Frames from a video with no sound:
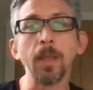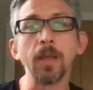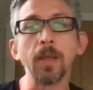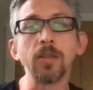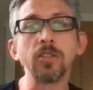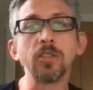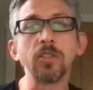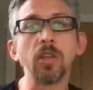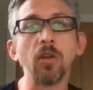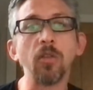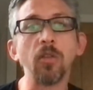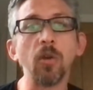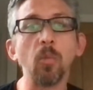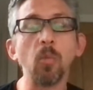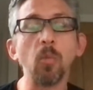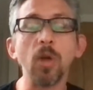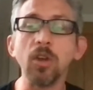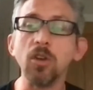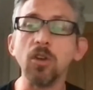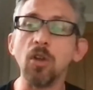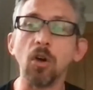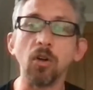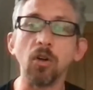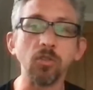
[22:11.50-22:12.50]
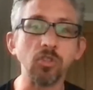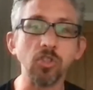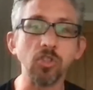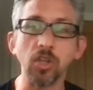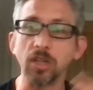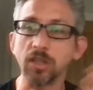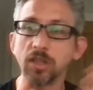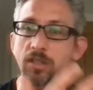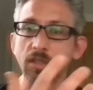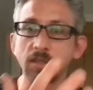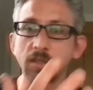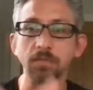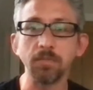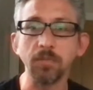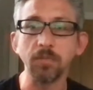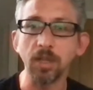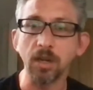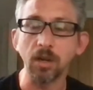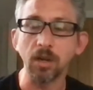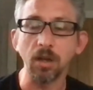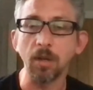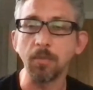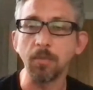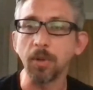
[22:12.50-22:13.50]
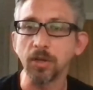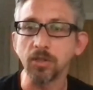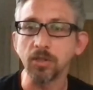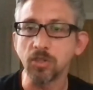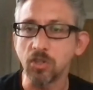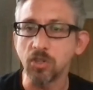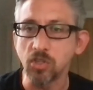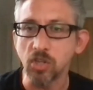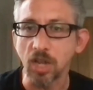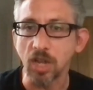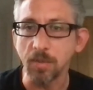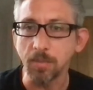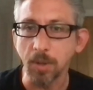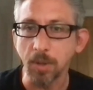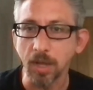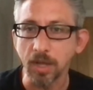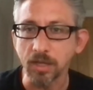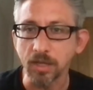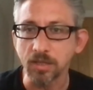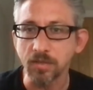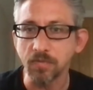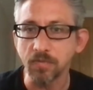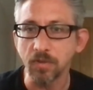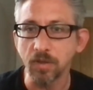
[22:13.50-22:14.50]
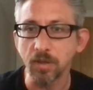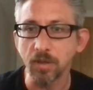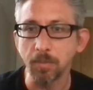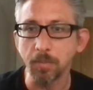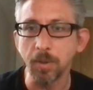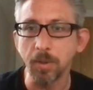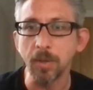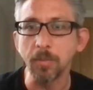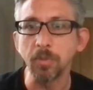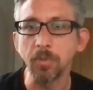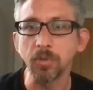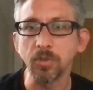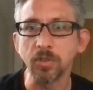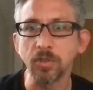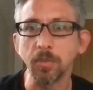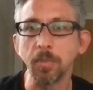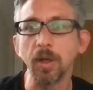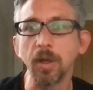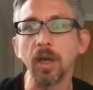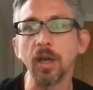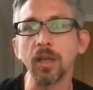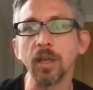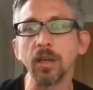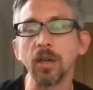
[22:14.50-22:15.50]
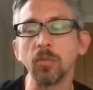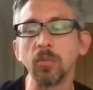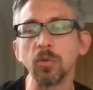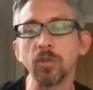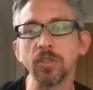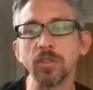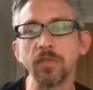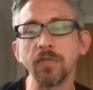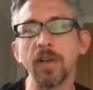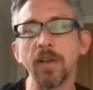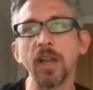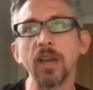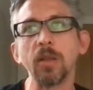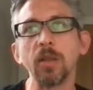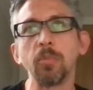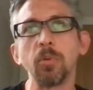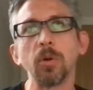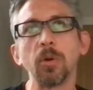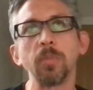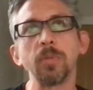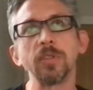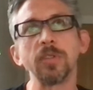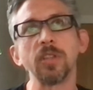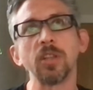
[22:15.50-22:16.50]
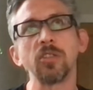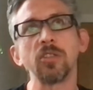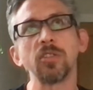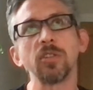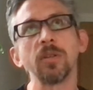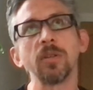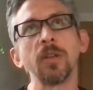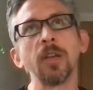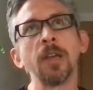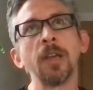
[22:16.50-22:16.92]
so that we're not just a bunch of JPEGs for people to buy? What's the value proposition?